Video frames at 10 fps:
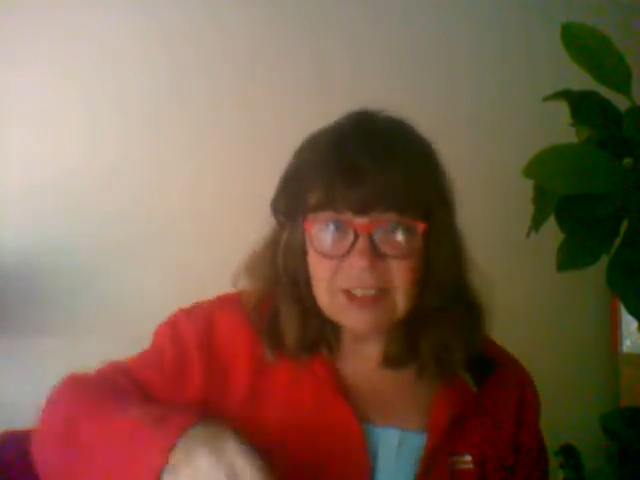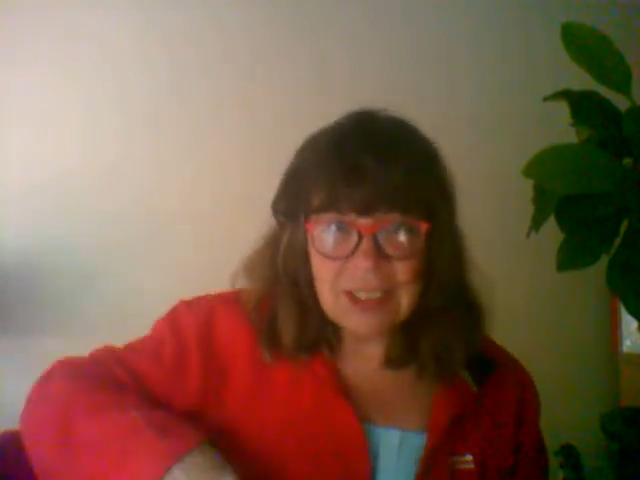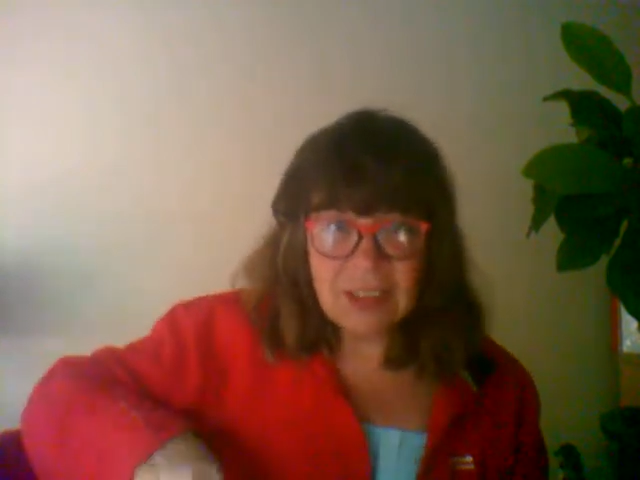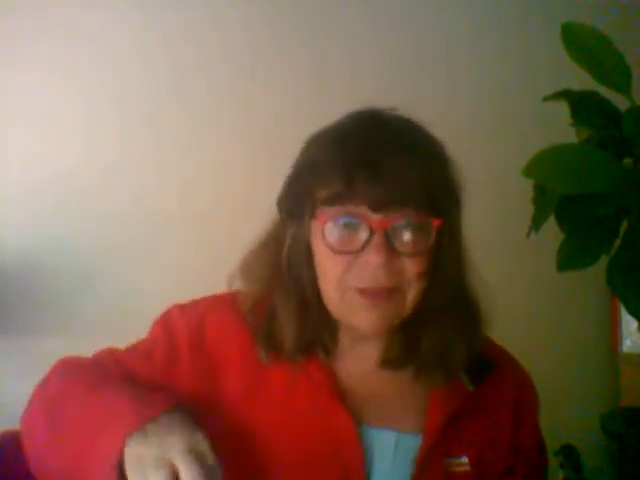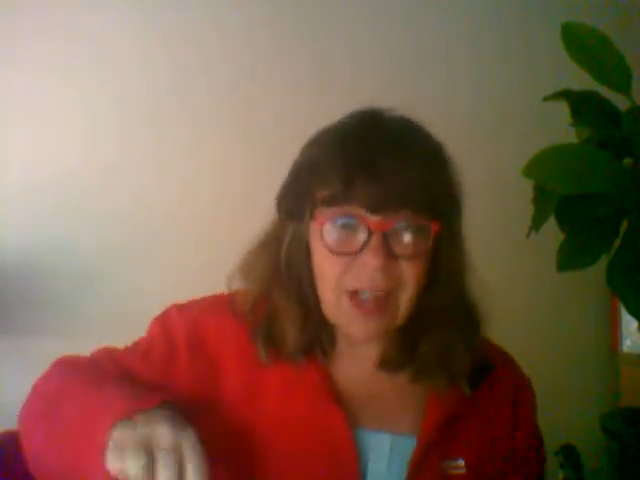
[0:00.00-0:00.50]

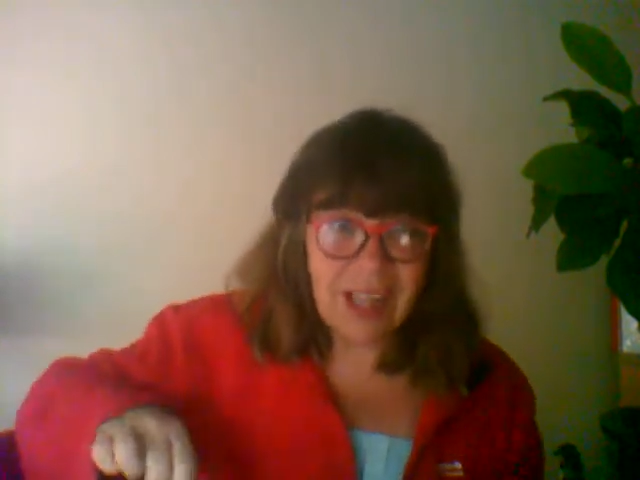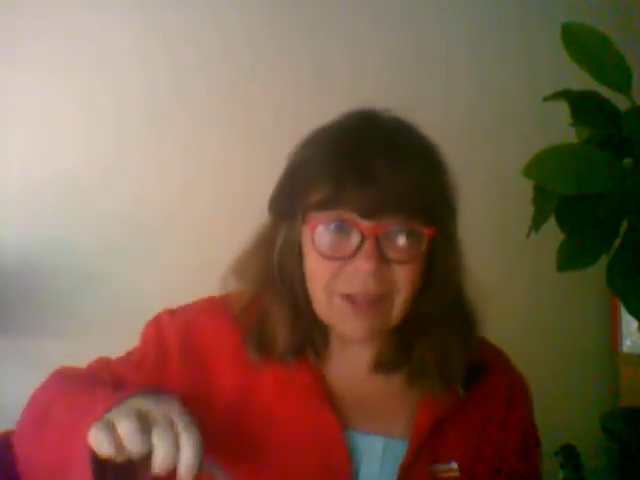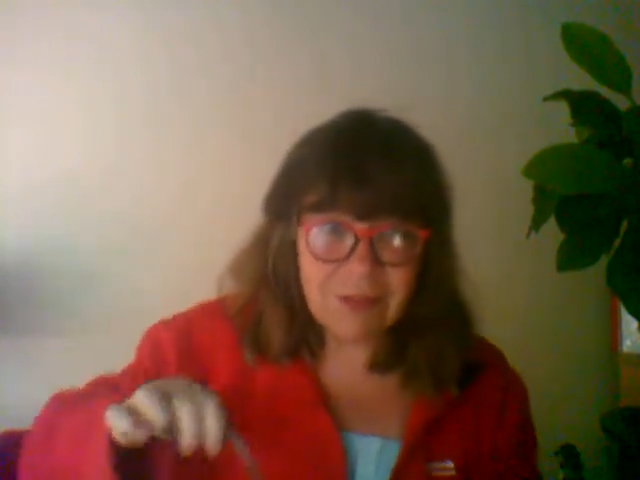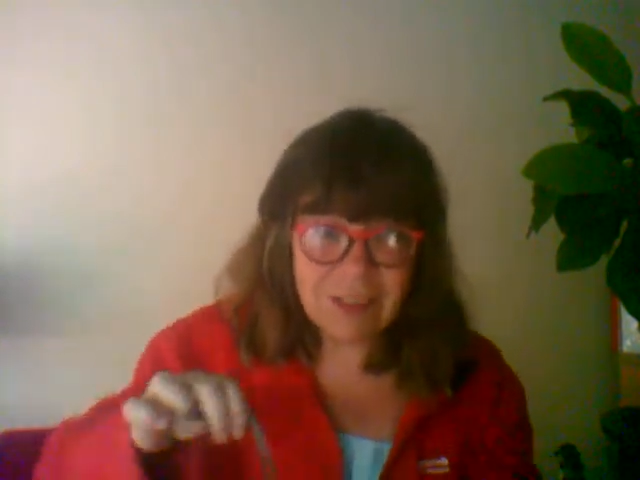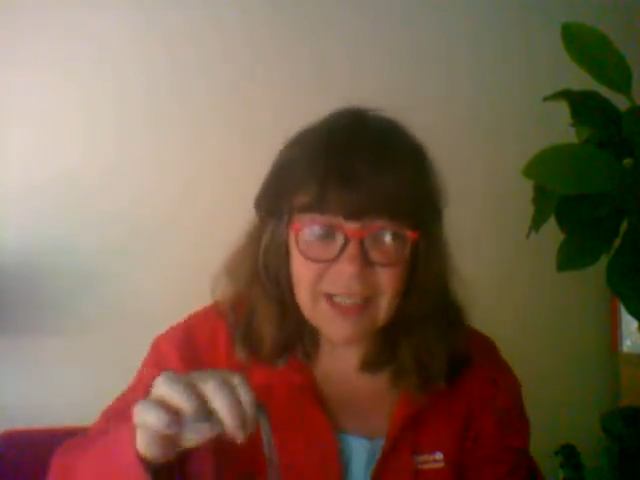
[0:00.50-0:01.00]

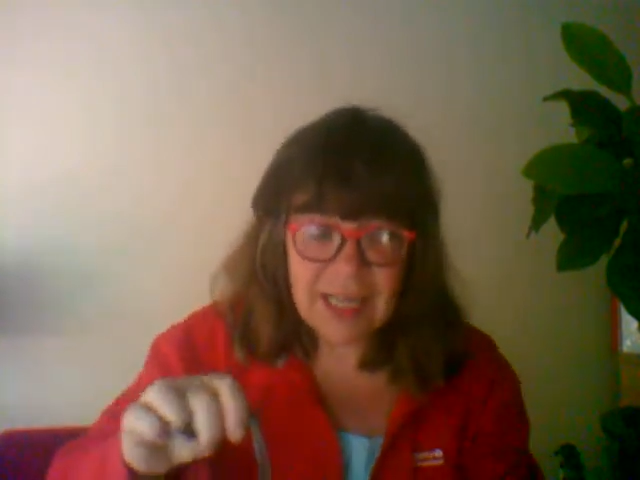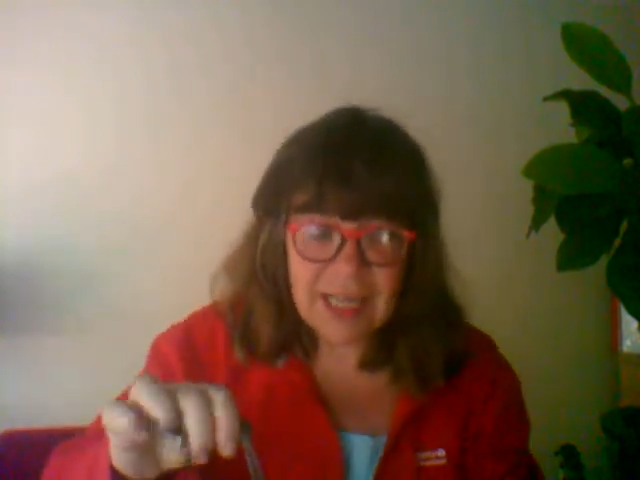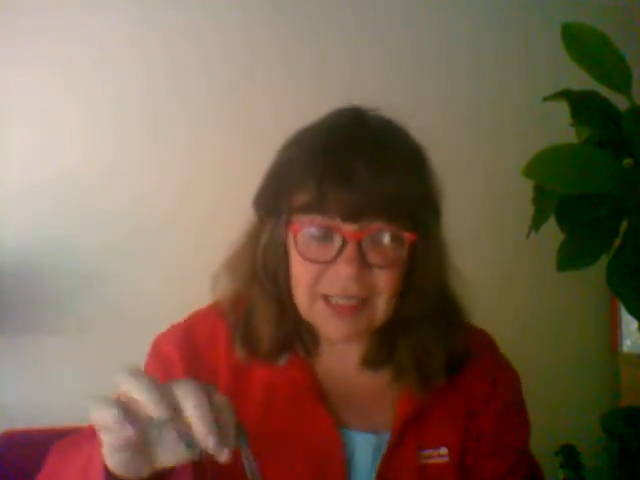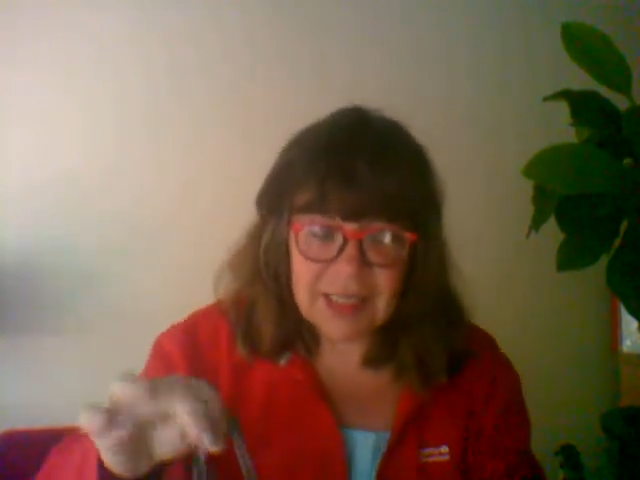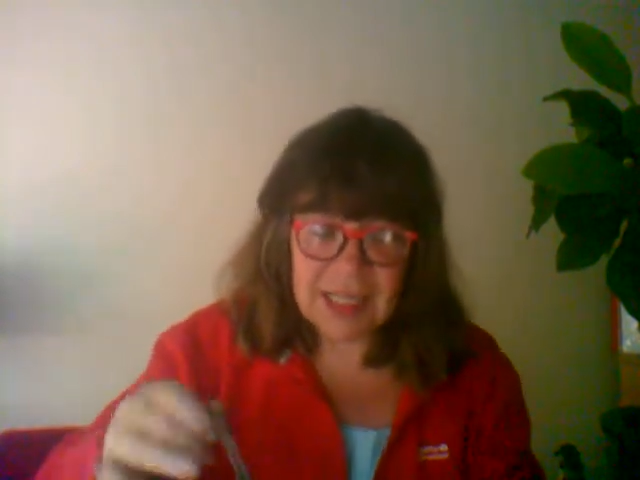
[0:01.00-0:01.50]
5
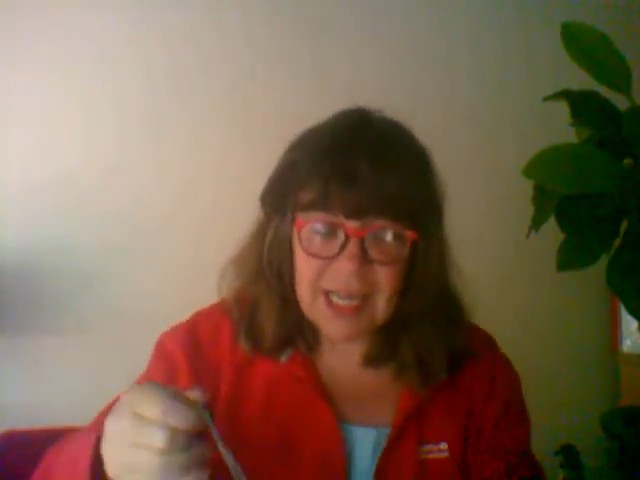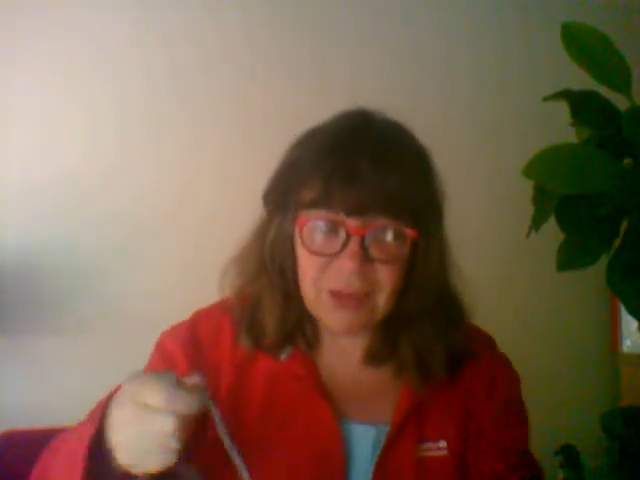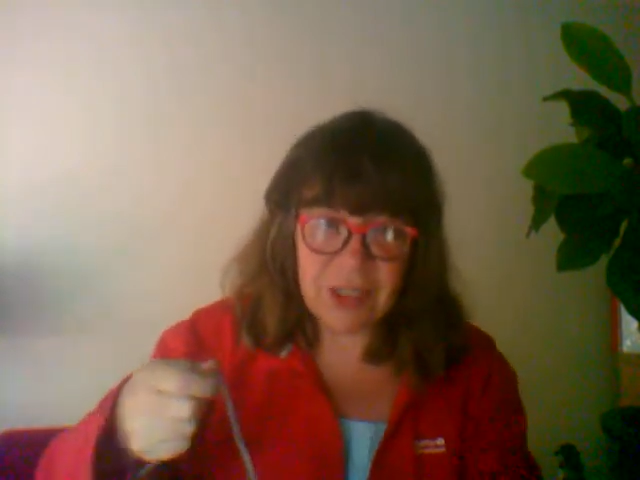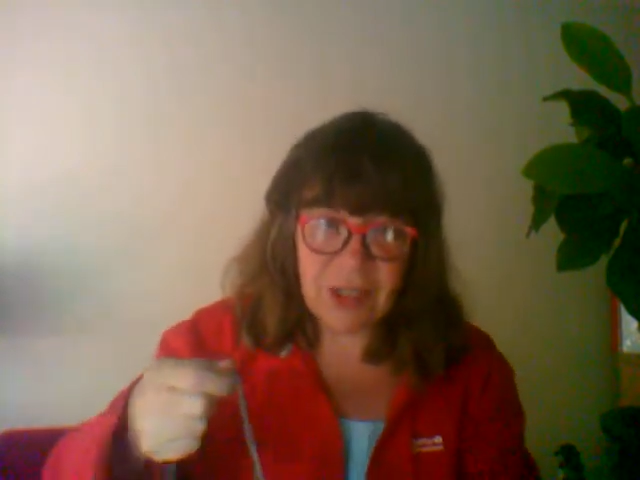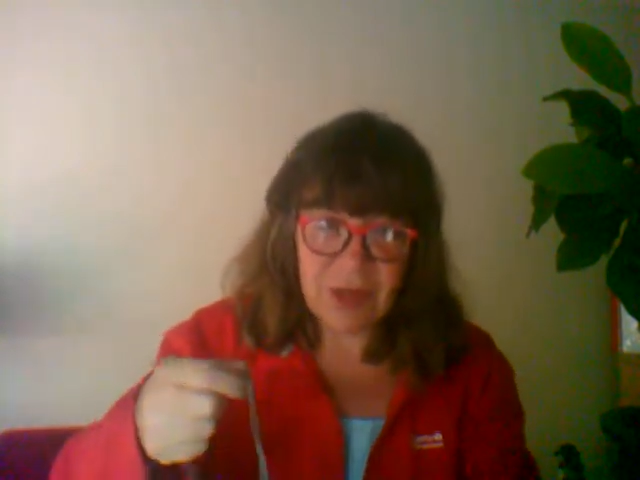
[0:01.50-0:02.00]
and see how we
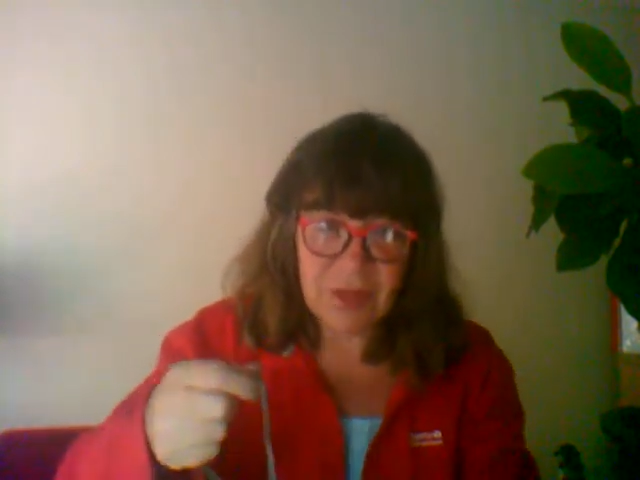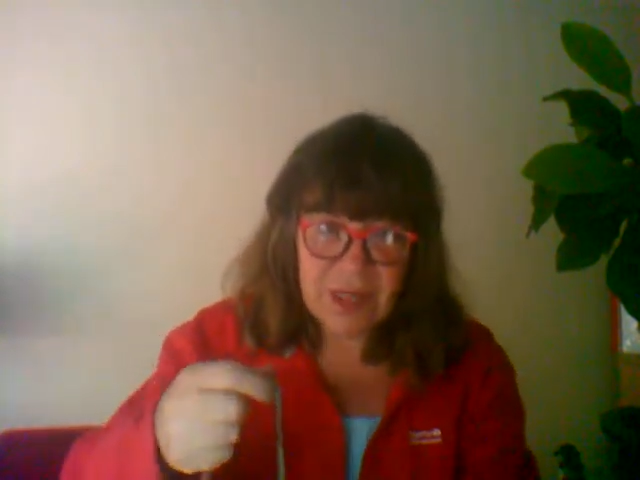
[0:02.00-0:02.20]
go.